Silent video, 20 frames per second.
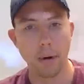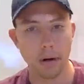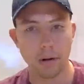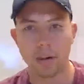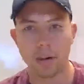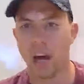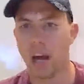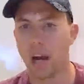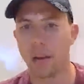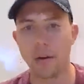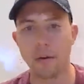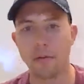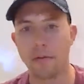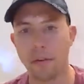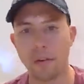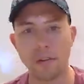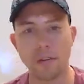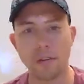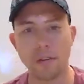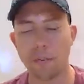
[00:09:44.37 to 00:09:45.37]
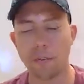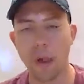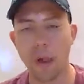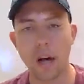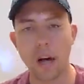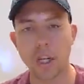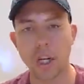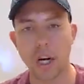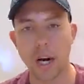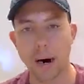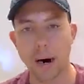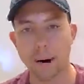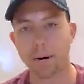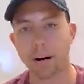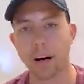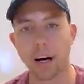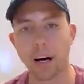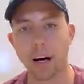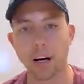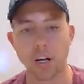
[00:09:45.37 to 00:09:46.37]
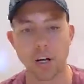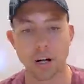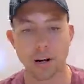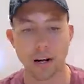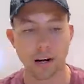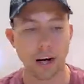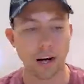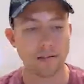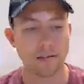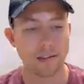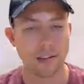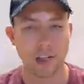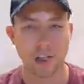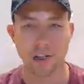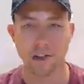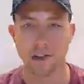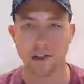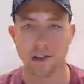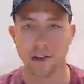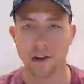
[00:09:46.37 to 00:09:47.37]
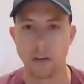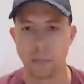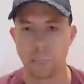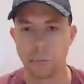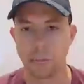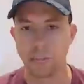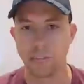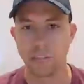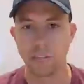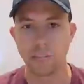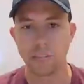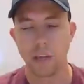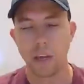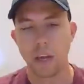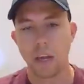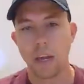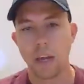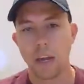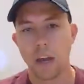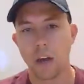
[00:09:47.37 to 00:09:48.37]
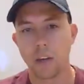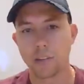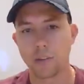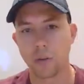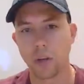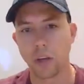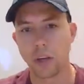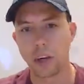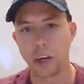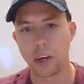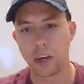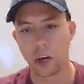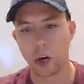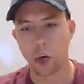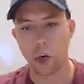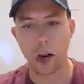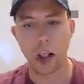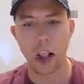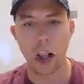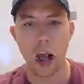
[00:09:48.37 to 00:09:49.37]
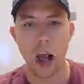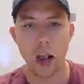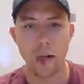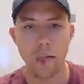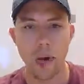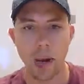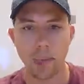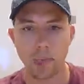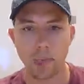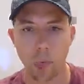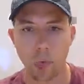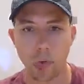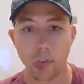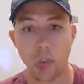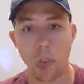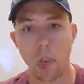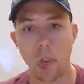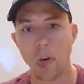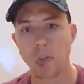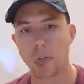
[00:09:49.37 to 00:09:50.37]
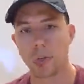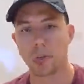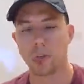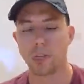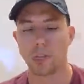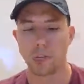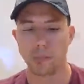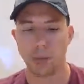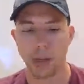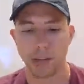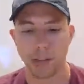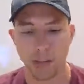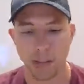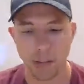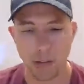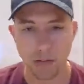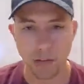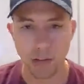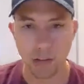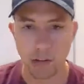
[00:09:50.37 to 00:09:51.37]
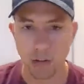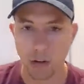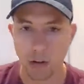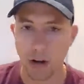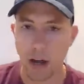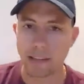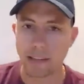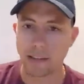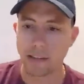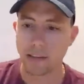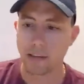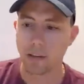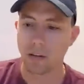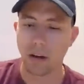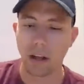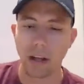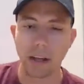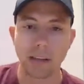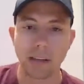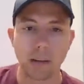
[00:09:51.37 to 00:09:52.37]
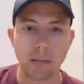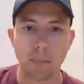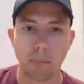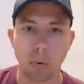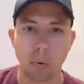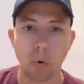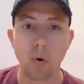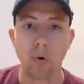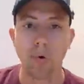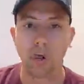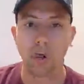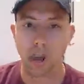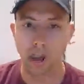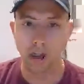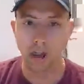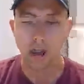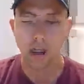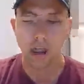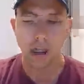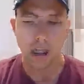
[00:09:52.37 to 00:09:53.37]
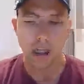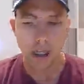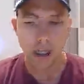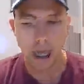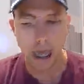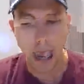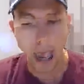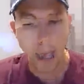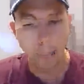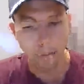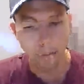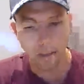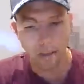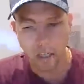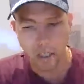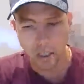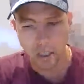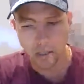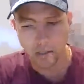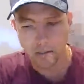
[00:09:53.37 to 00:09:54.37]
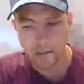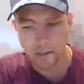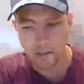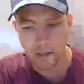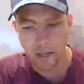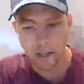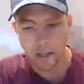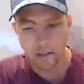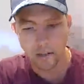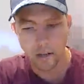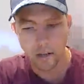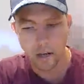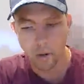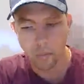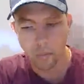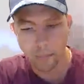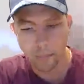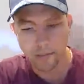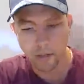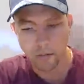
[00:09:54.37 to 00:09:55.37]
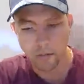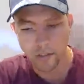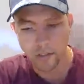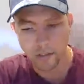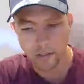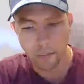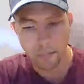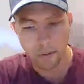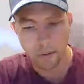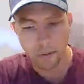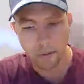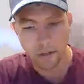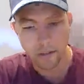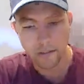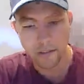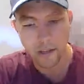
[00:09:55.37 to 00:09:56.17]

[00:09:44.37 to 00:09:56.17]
build kind of their first blockchain application that kind of stitches into their business. Also gives us a great on-ramp towards larger user bases if these are like proven applications and web service companies.